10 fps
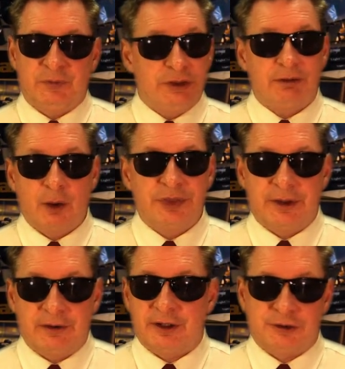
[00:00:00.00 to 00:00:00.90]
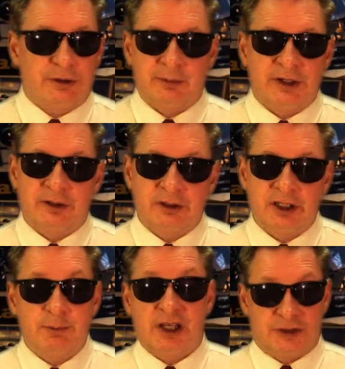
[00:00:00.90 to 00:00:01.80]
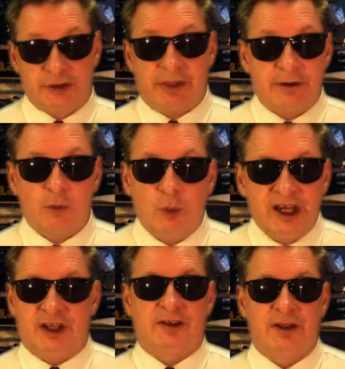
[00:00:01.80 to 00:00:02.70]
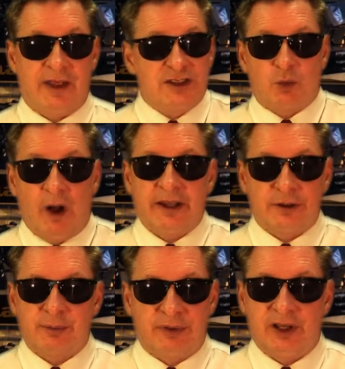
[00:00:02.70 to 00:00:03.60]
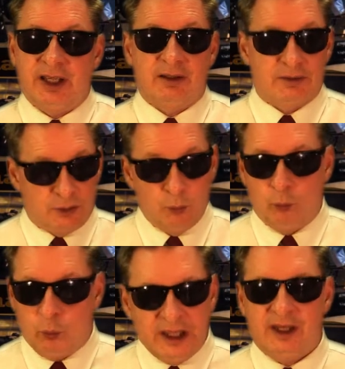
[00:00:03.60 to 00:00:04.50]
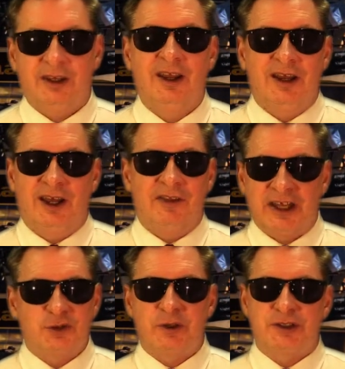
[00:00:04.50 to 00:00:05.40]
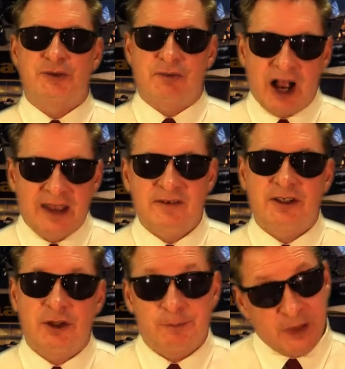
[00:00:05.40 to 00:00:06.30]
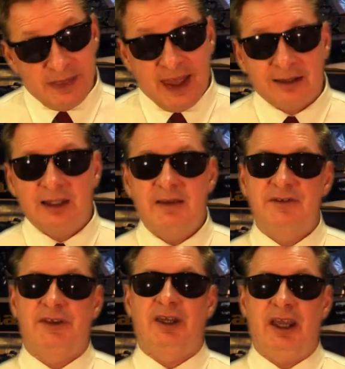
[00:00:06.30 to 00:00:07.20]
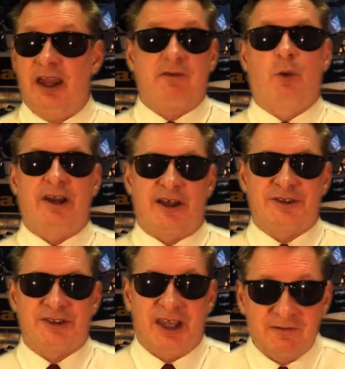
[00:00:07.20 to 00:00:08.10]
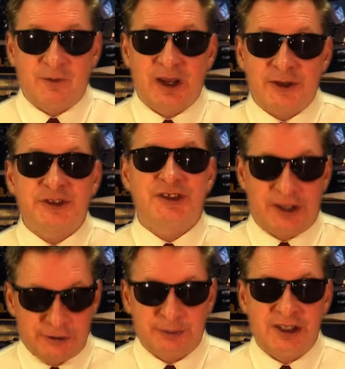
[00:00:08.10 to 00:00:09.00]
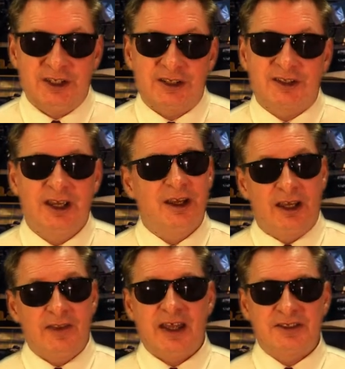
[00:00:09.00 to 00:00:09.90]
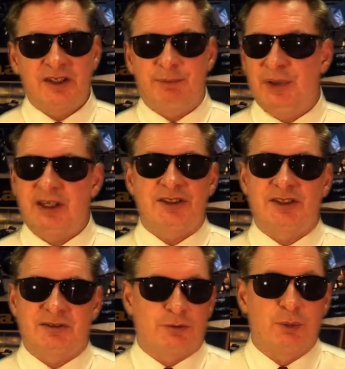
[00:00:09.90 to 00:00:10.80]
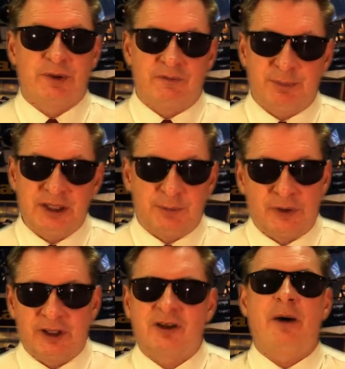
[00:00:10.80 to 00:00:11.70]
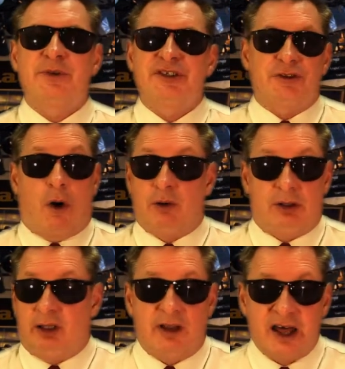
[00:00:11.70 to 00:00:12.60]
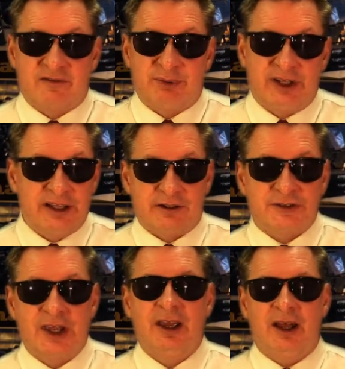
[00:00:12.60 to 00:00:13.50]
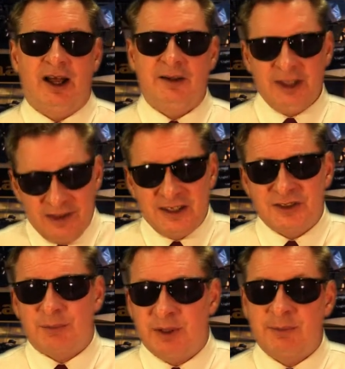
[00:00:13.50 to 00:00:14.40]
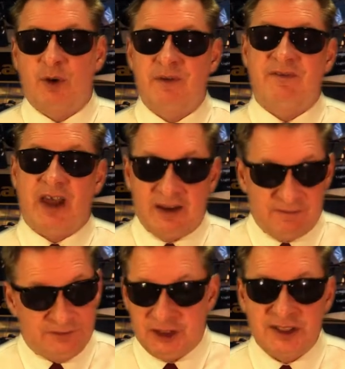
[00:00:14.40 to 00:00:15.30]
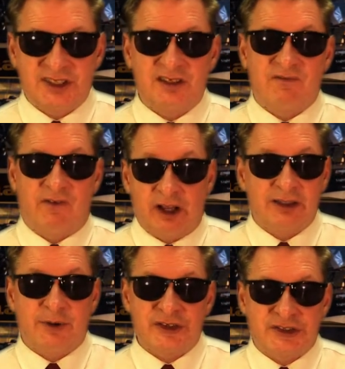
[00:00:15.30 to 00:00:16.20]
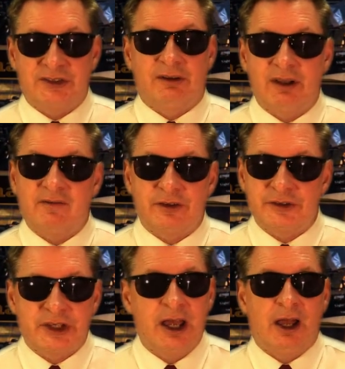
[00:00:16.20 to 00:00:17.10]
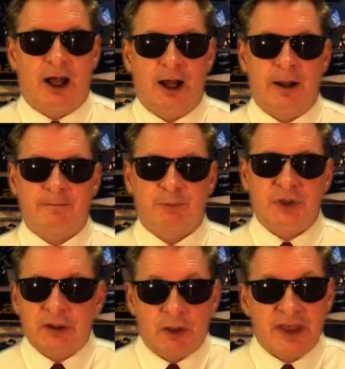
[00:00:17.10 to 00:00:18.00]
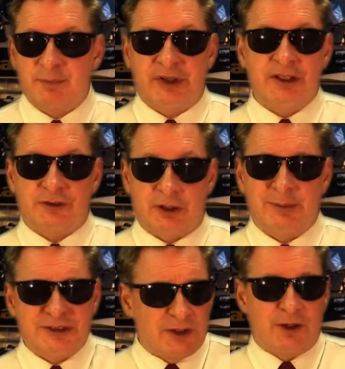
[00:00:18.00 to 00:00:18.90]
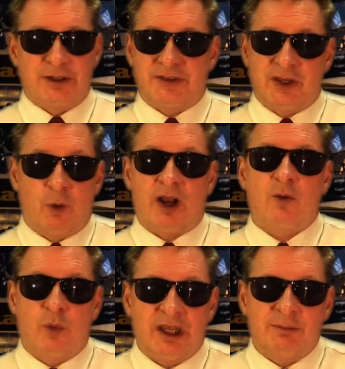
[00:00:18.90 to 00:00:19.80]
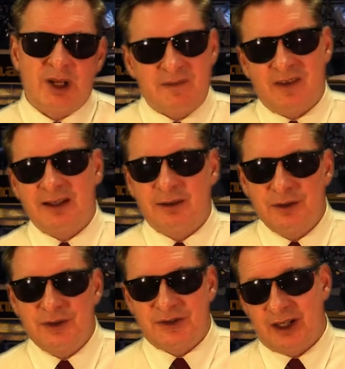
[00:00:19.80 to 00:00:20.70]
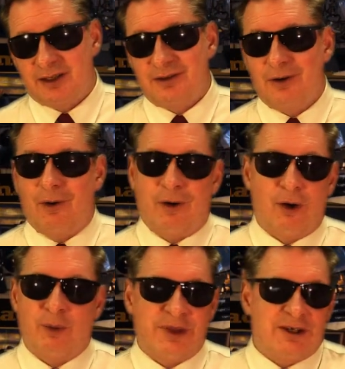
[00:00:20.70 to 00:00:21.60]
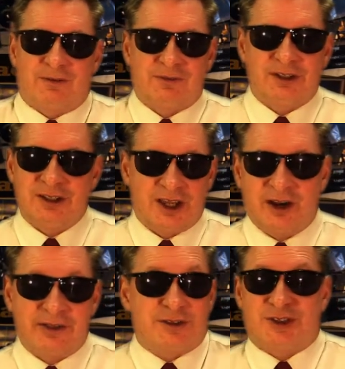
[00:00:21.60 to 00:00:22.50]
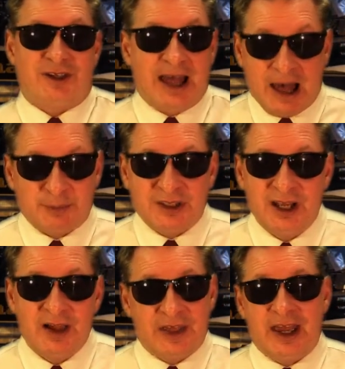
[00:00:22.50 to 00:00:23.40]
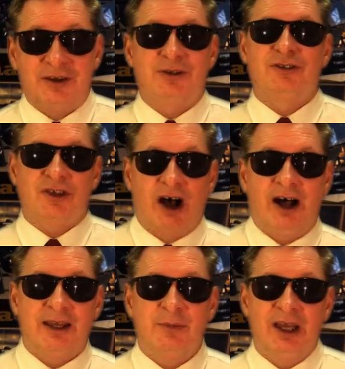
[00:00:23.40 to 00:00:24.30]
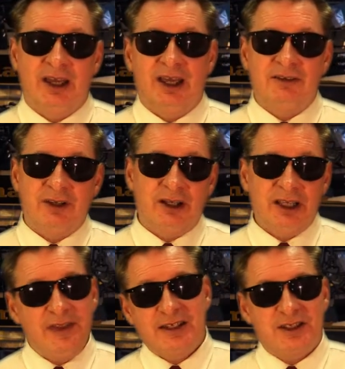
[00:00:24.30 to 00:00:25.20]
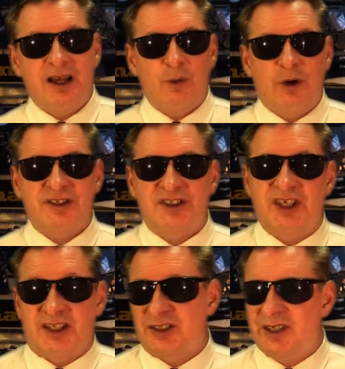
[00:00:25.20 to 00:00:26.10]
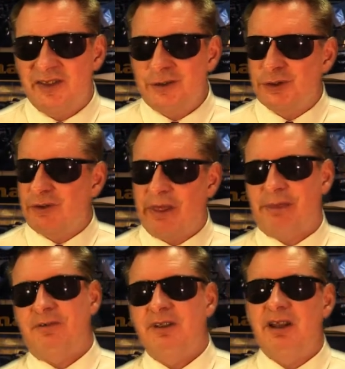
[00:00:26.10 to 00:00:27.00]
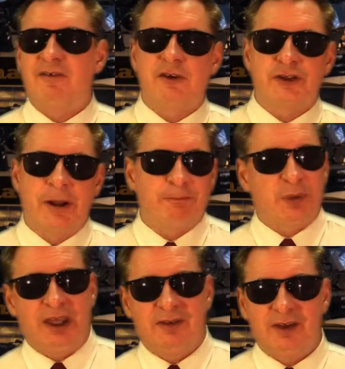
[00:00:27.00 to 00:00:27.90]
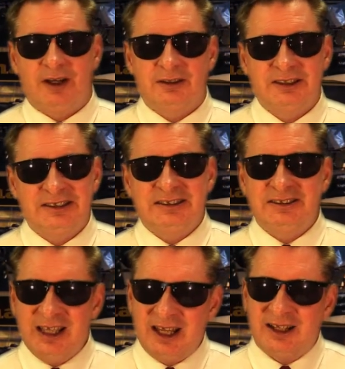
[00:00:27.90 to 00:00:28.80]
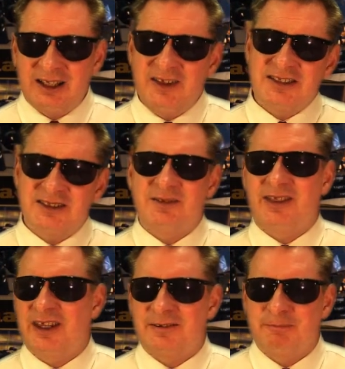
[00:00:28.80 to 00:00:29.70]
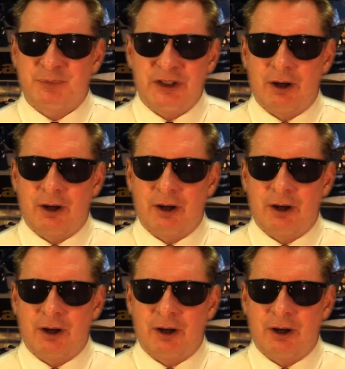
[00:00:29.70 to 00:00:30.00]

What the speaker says: you're out there in a tournament or a league because you're there to win it. That's why you're playing, to win, and that's what's driving you. And that leaves everyone else. Everyone else is intermediate, and that's the biggest group of people, encompasses a lot of players, and these are people with decent volleyball skill levels. They play in tournaments. Of course, they want to win, but if they lose, they can go home. They don't really care. They're still happy. They had a good time, and that's kind of where it sits. And those are the three levels. And and that's the thing.